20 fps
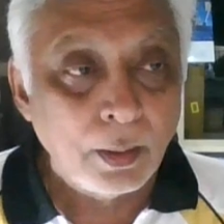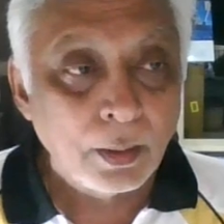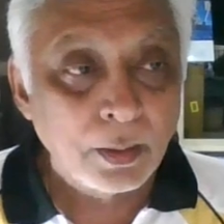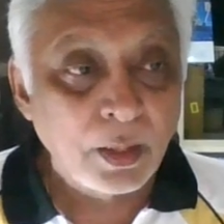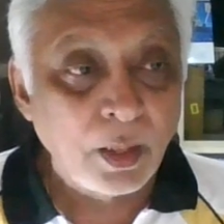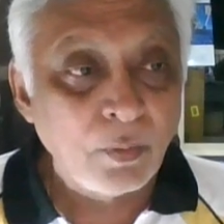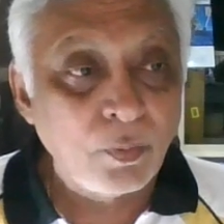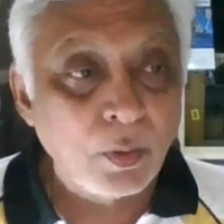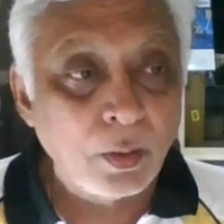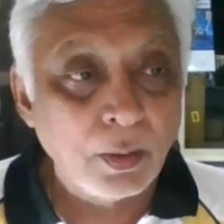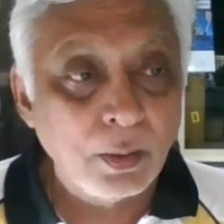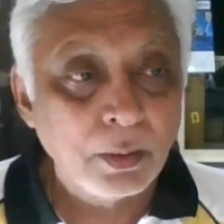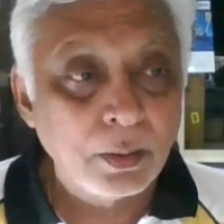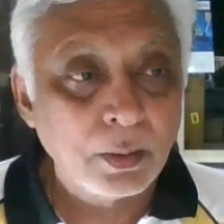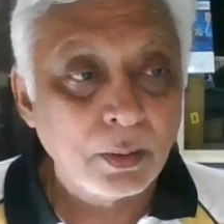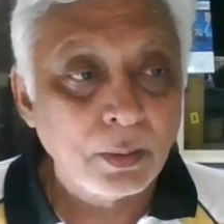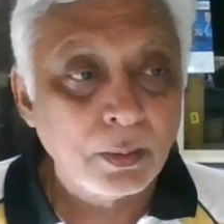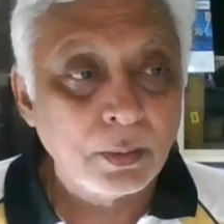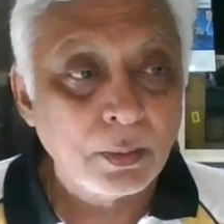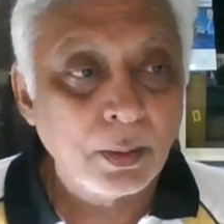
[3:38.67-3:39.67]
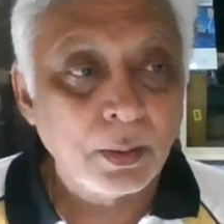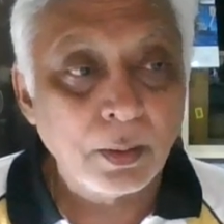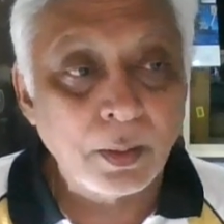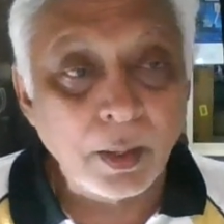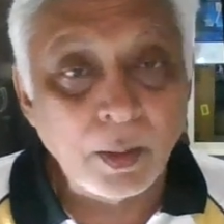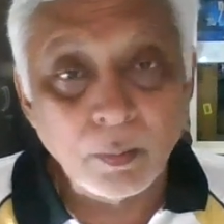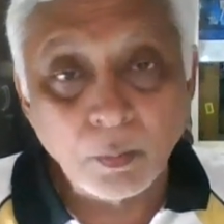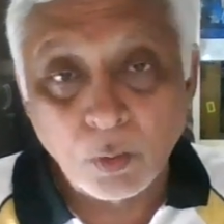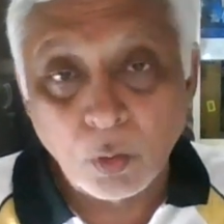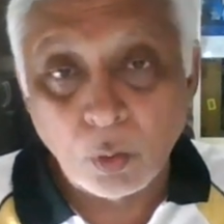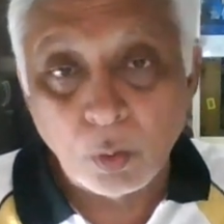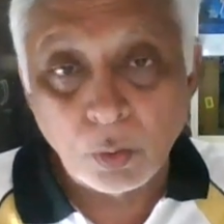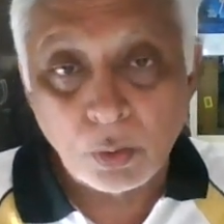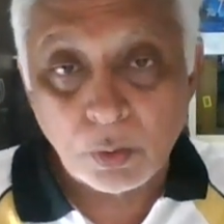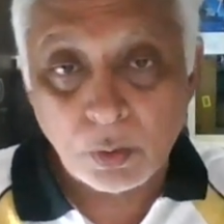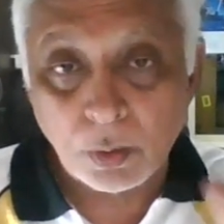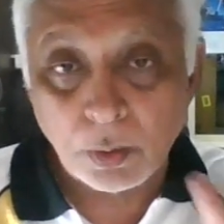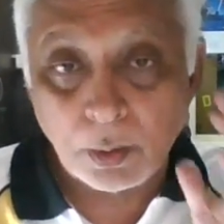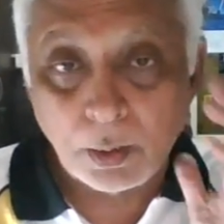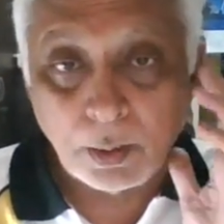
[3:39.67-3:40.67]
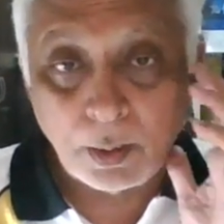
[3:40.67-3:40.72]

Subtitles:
Say for instance, the team coach